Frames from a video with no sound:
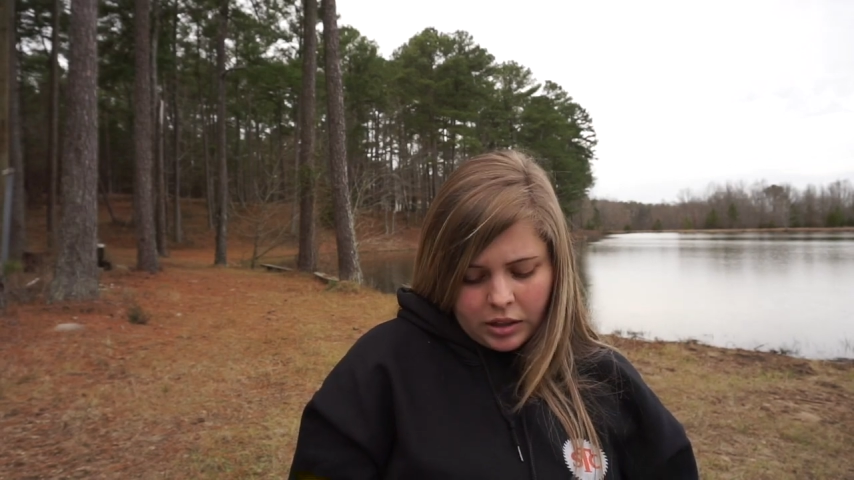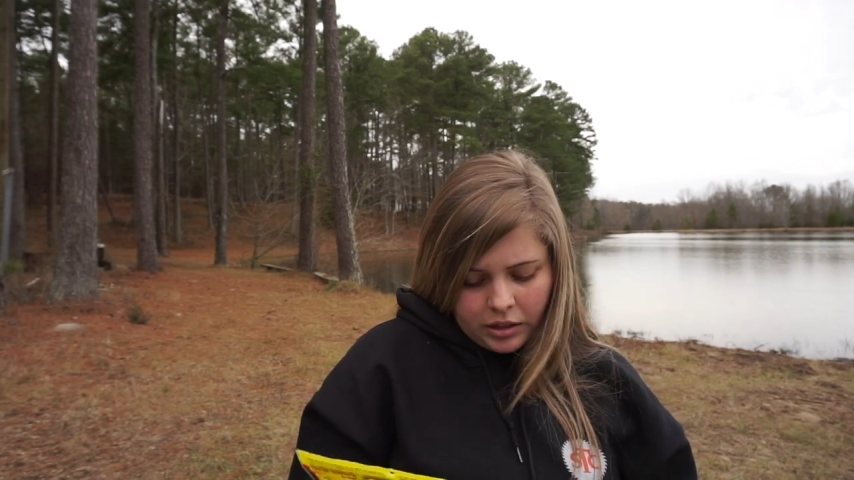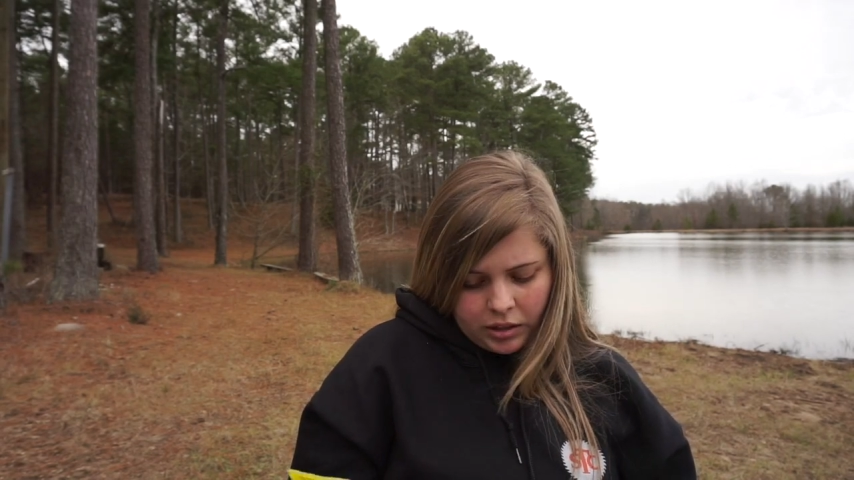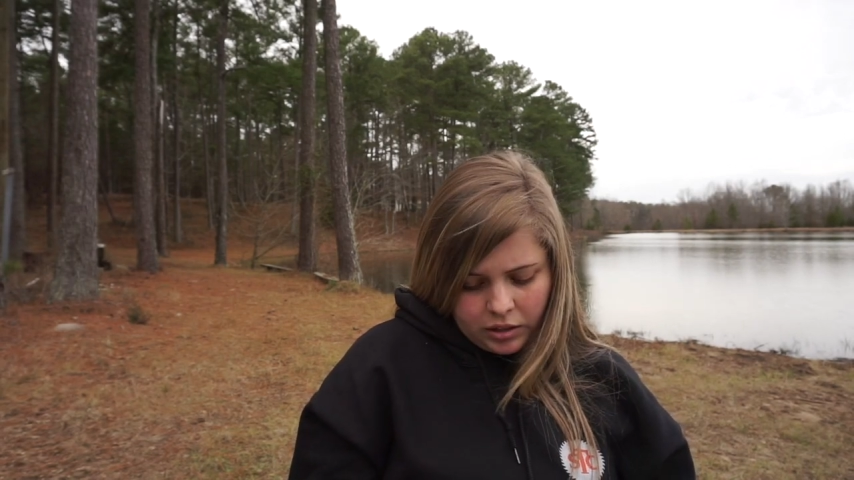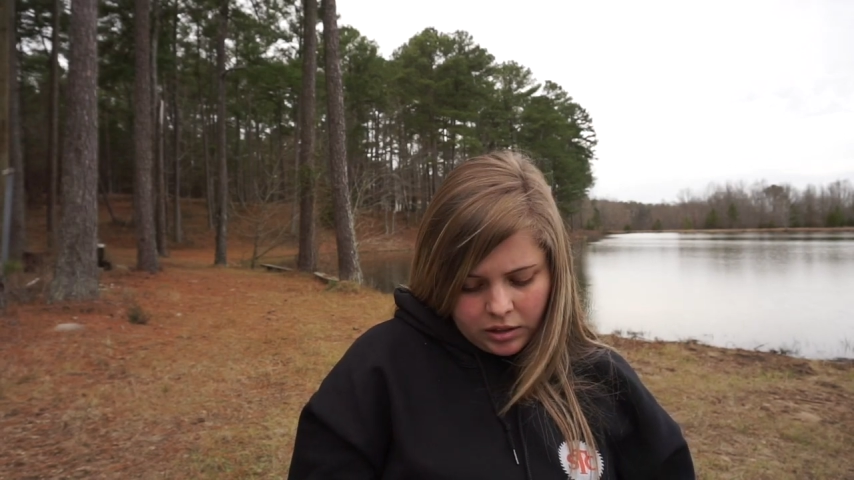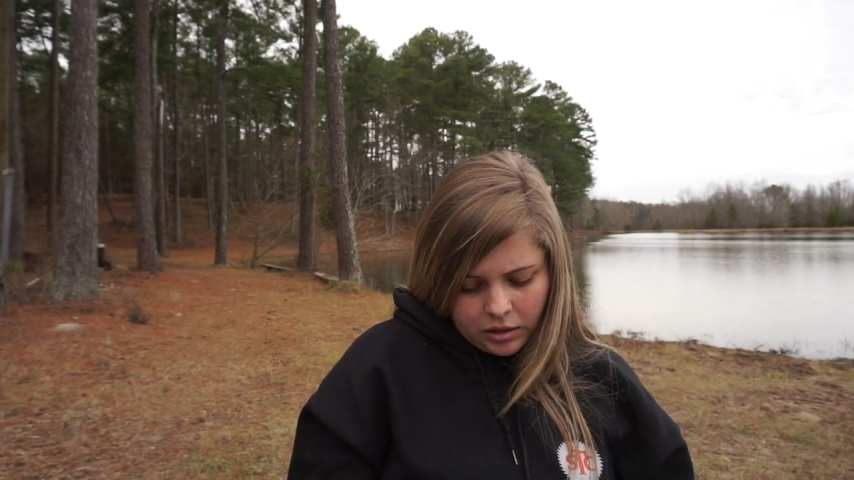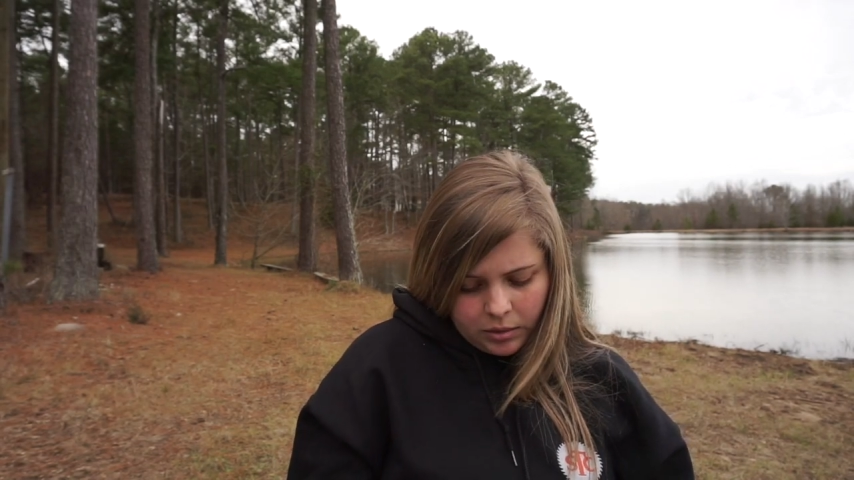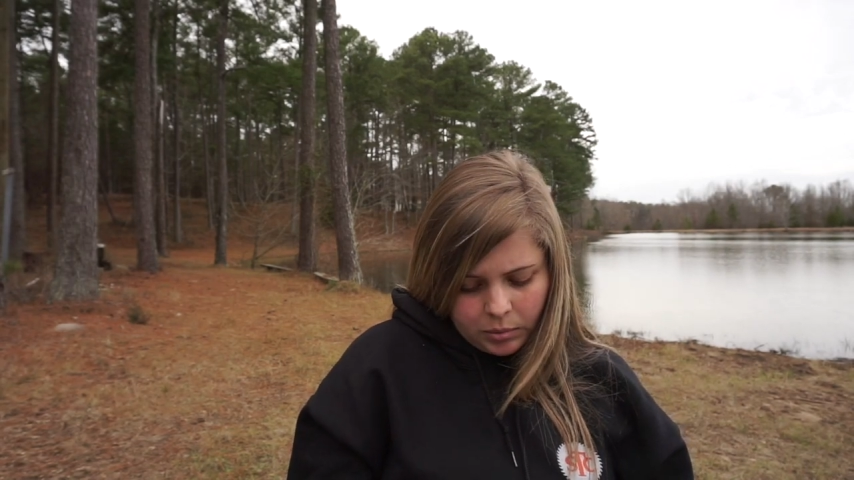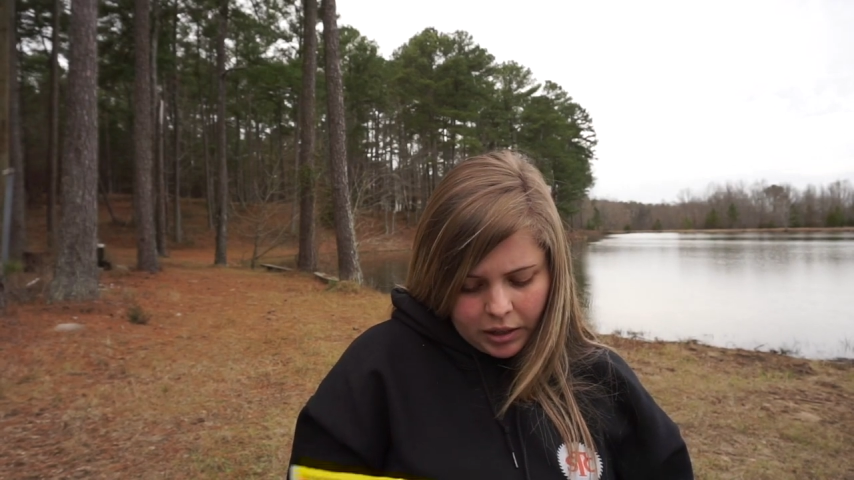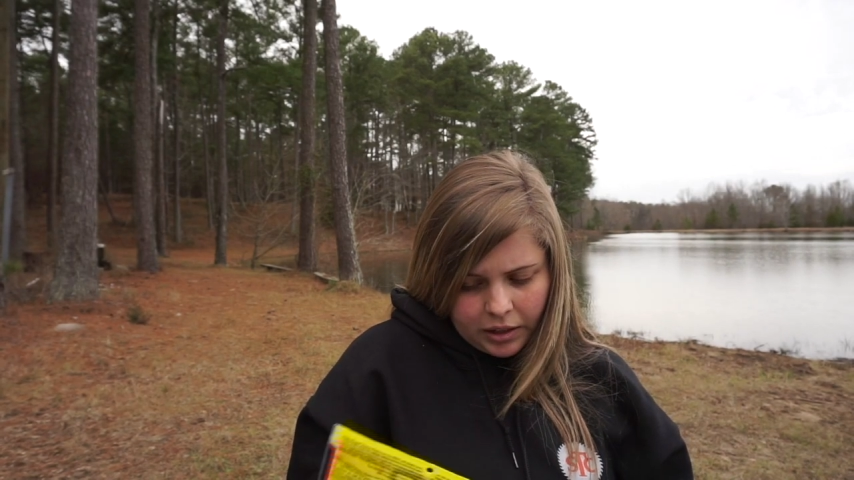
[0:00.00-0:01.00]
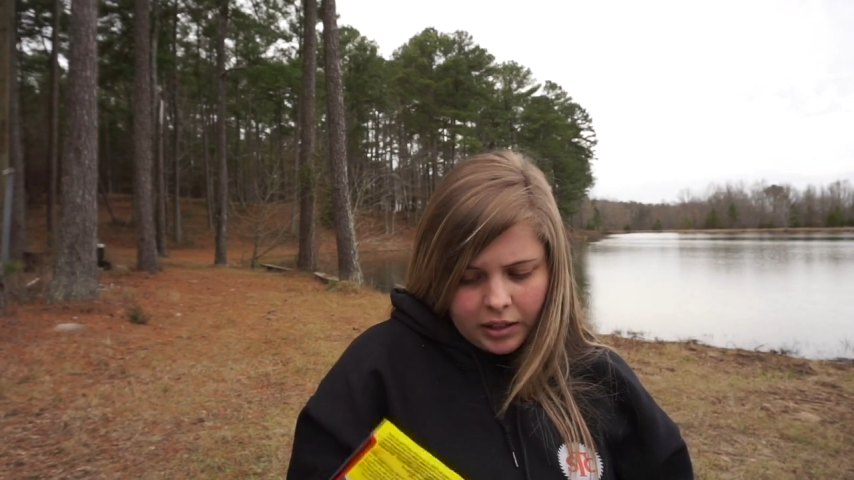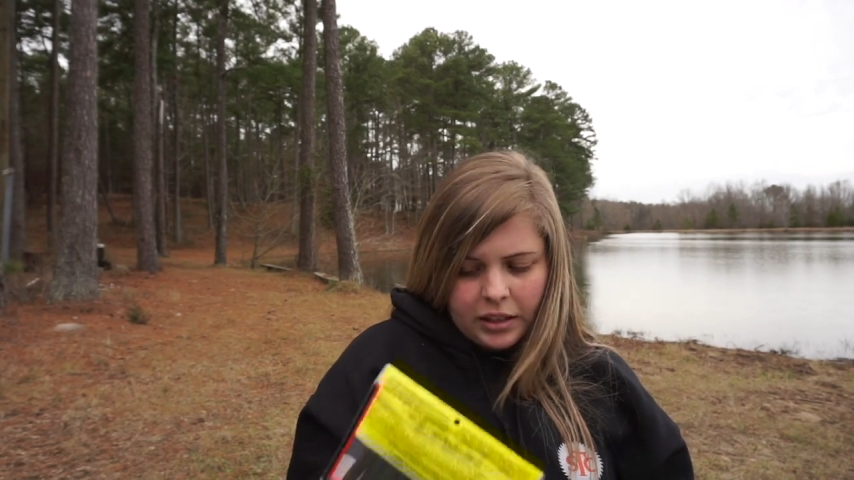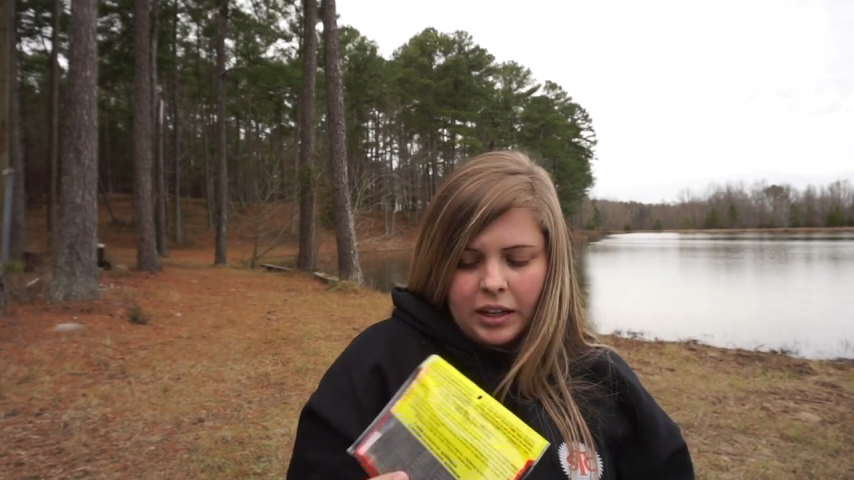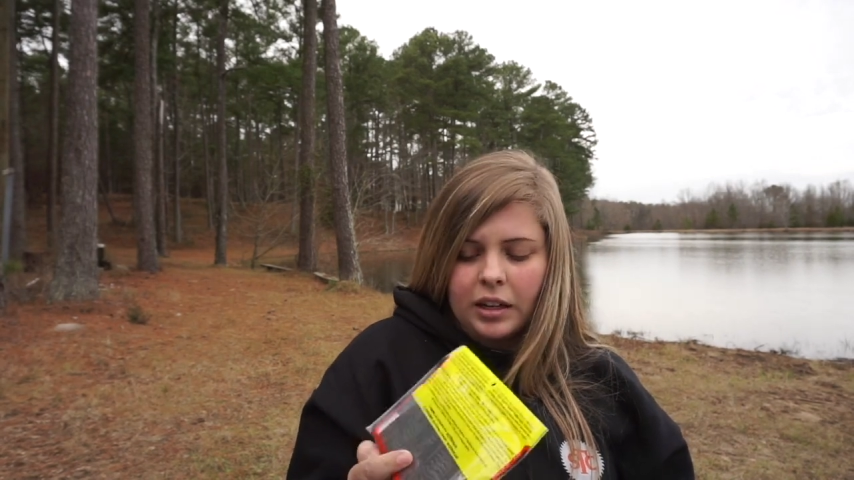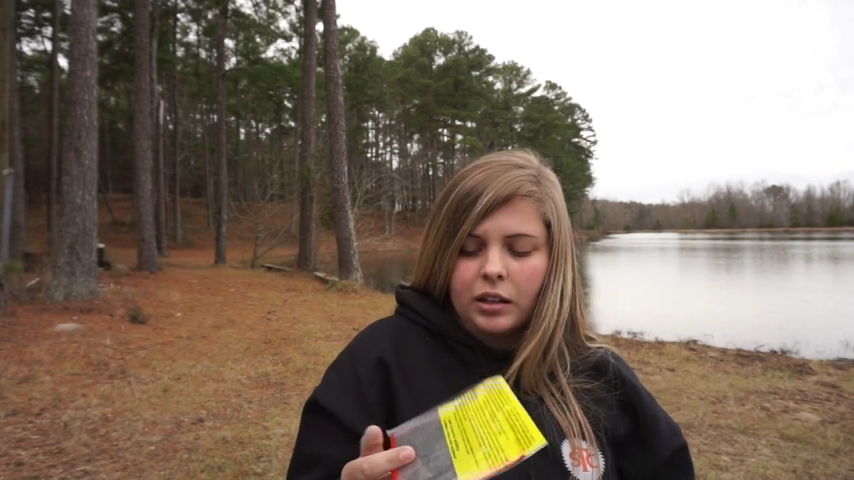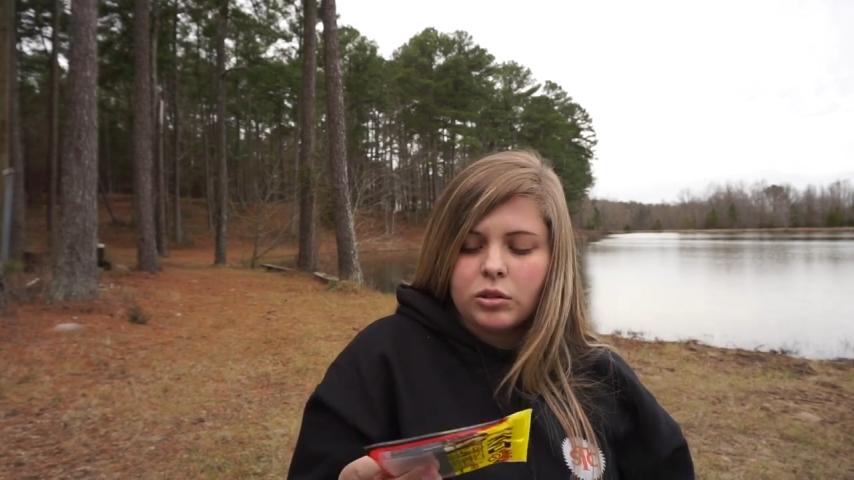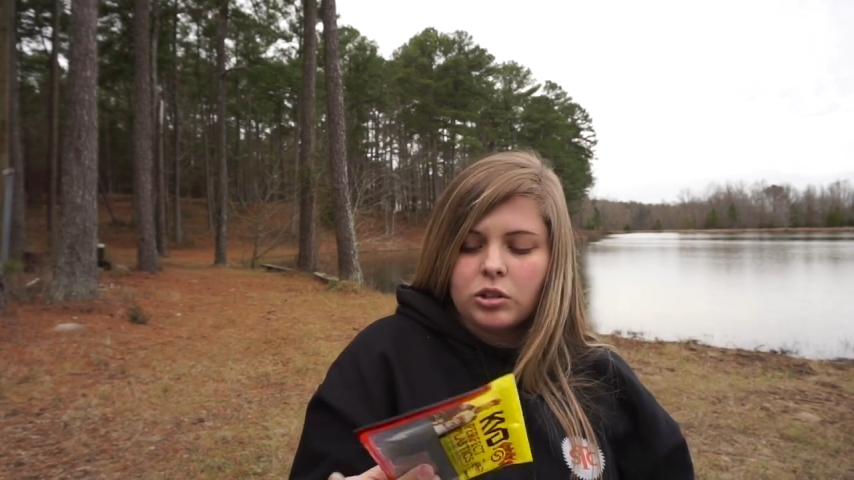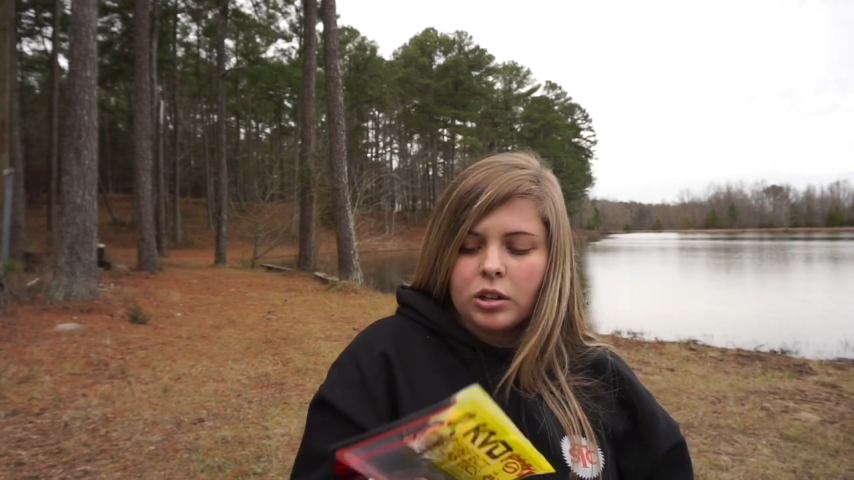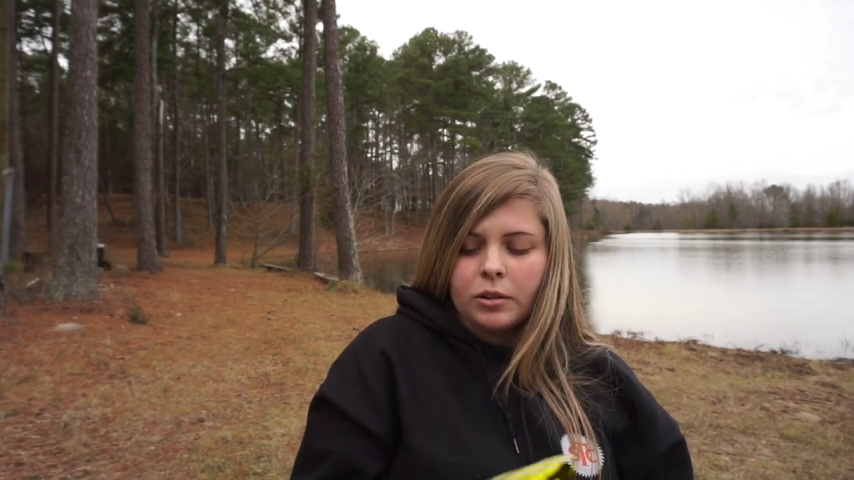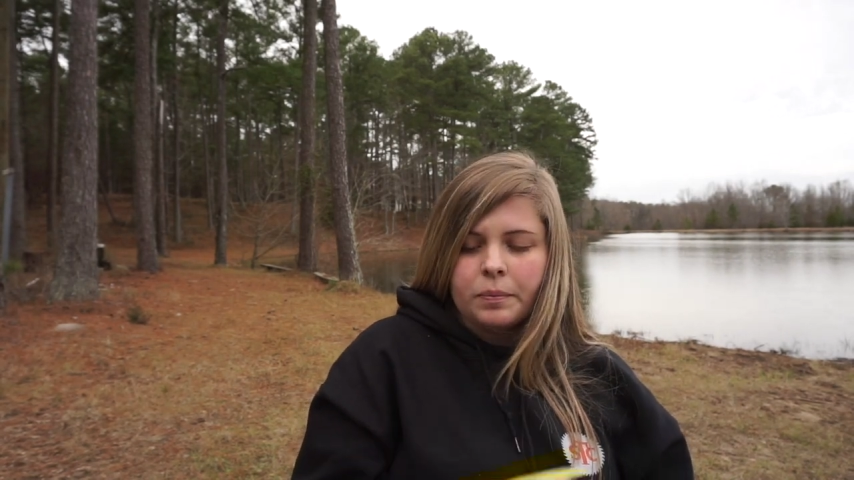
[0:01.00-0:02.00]
and then some got the Ned
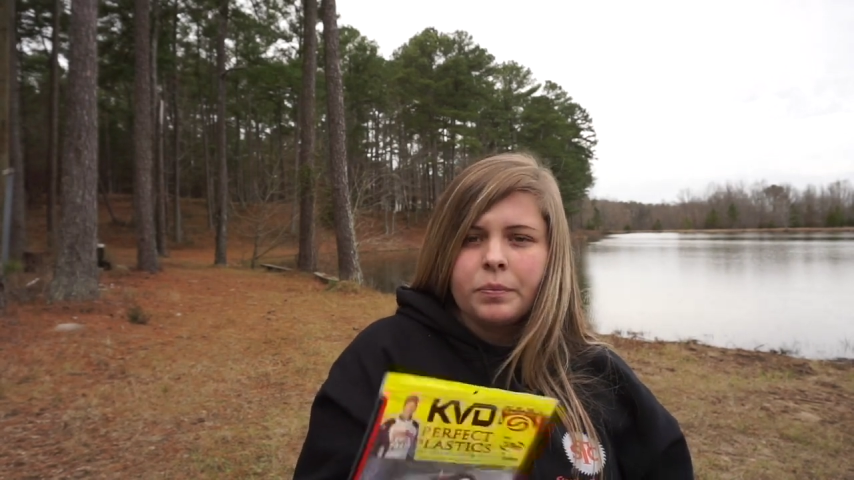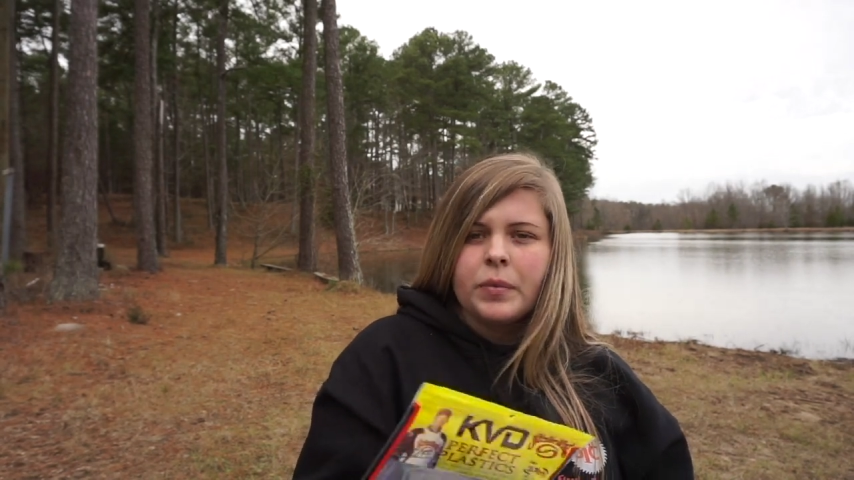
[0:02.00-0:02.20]
Ocho.